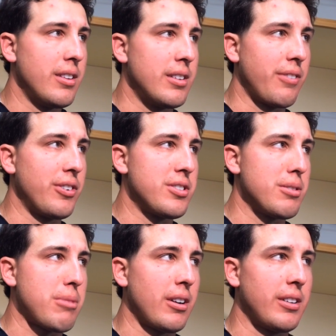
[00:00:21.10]
the
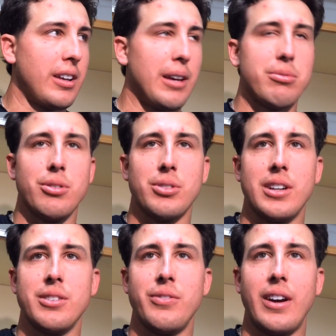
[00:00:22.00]
difference in the minor league games, those
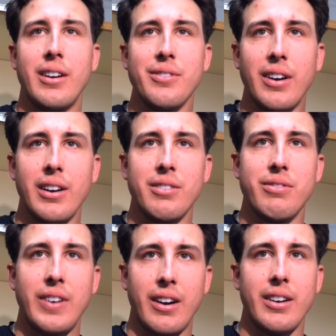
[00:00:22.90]
guys are very, very,
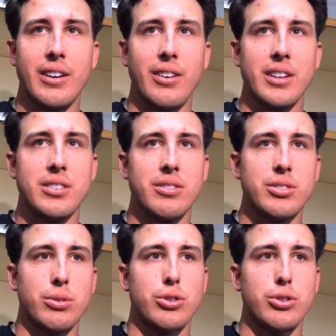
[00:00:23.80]
very aggressive.